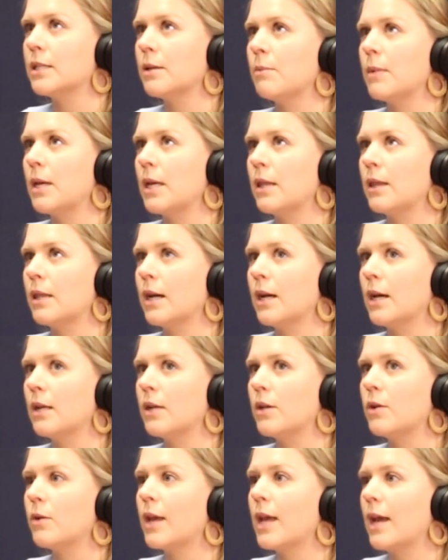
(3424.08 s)
doesn't mean
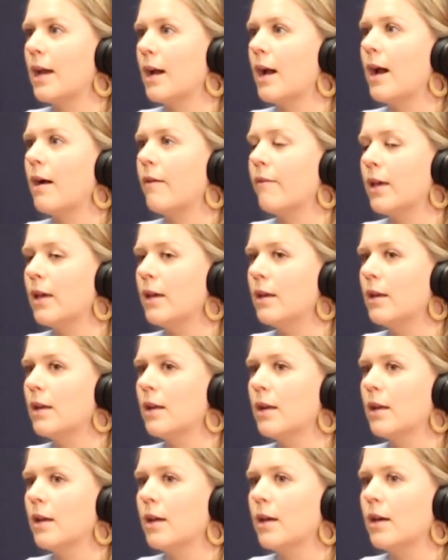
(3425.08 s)
that you can't have
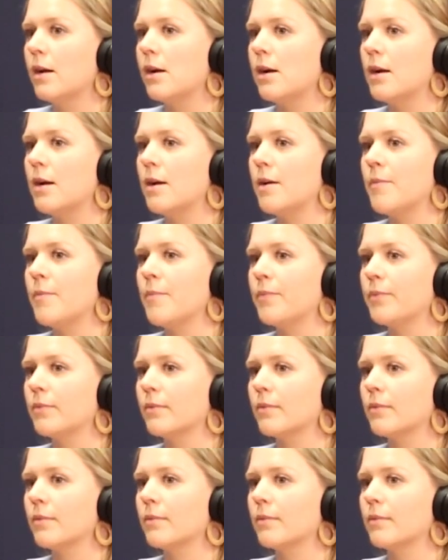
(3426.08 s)
it.
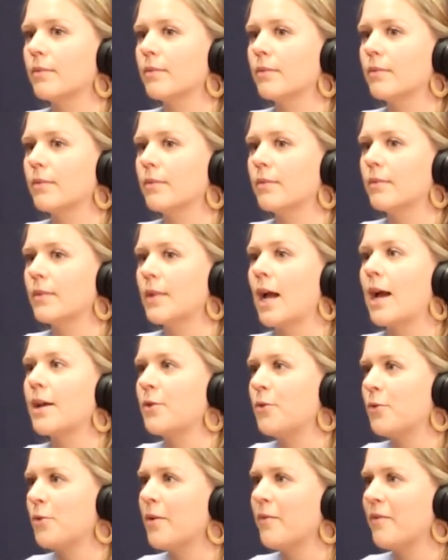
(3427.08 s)

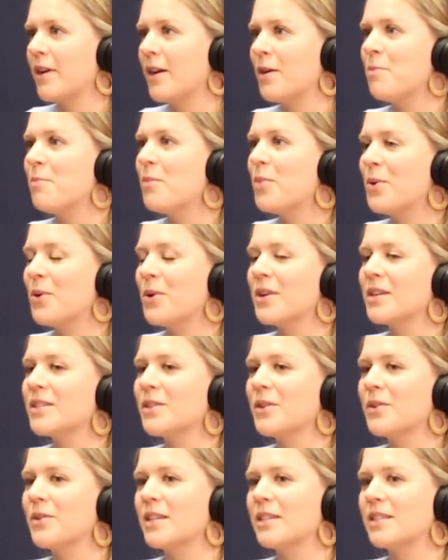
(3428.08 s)
I grew up very poor,
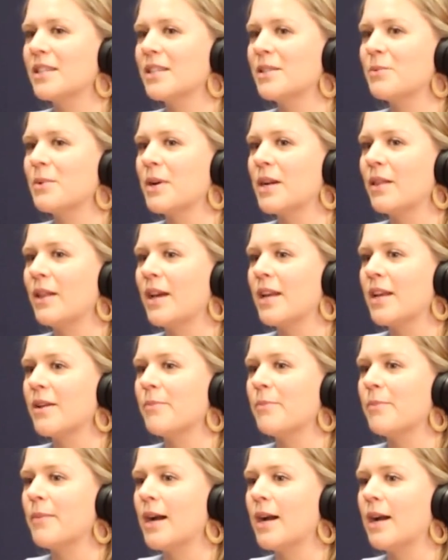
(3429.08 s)
so this is where
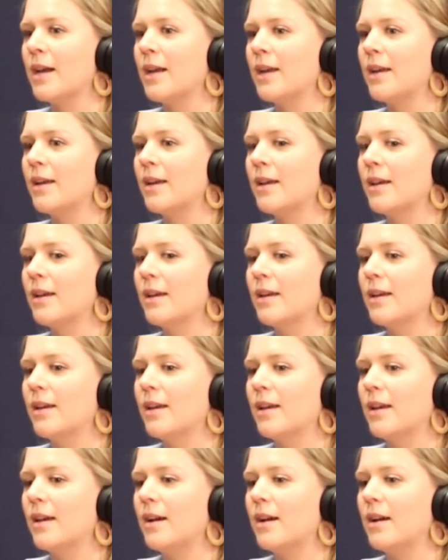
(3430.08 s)
like my
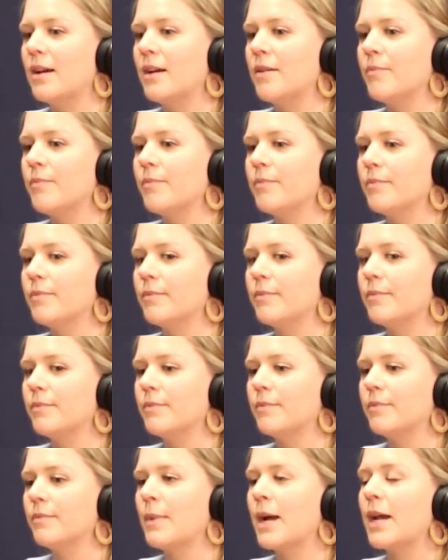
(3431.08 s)

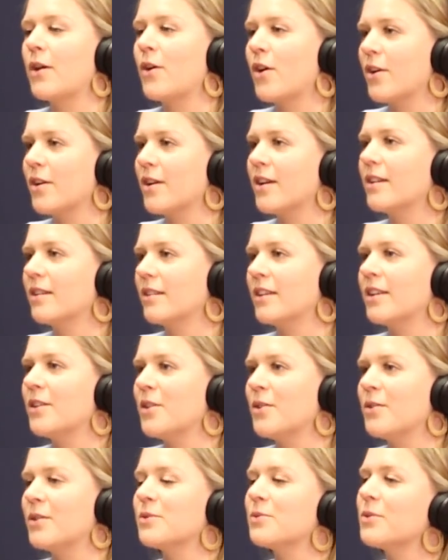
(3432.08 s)
heart,
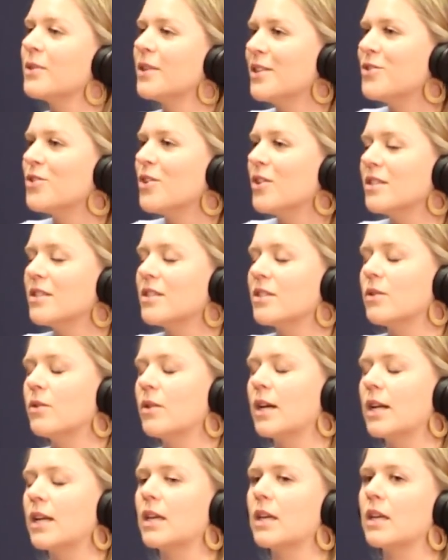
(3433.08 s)
is really drawn
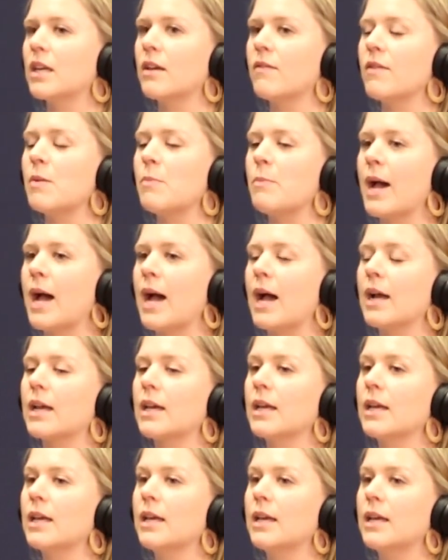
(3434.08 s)
to like giving
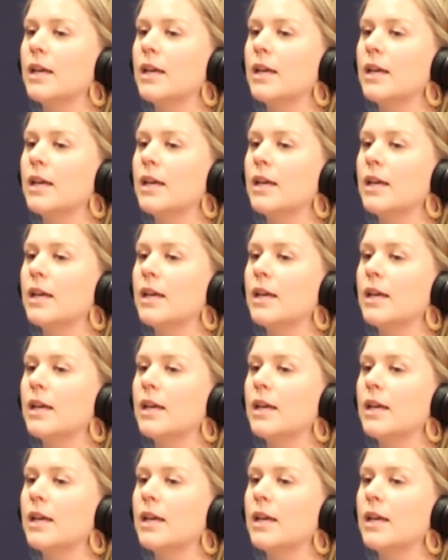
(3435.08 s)
back.